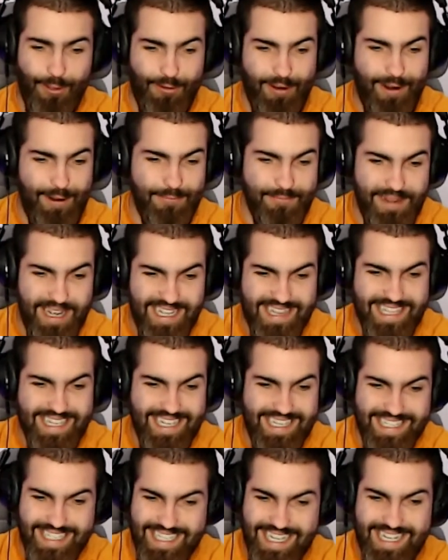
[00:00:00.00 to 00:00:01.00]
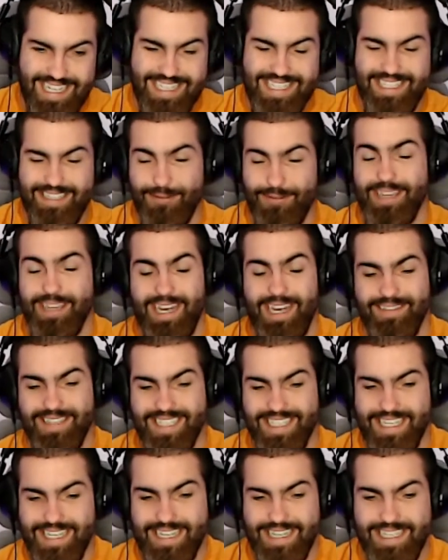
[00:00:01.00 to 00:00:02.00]
round pick that exists. Well, they have
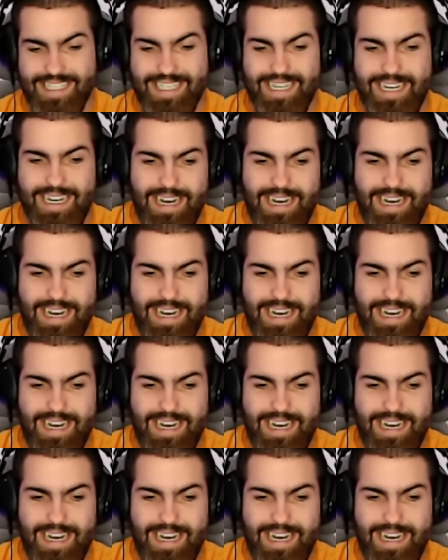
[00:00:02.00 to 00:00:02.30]
6.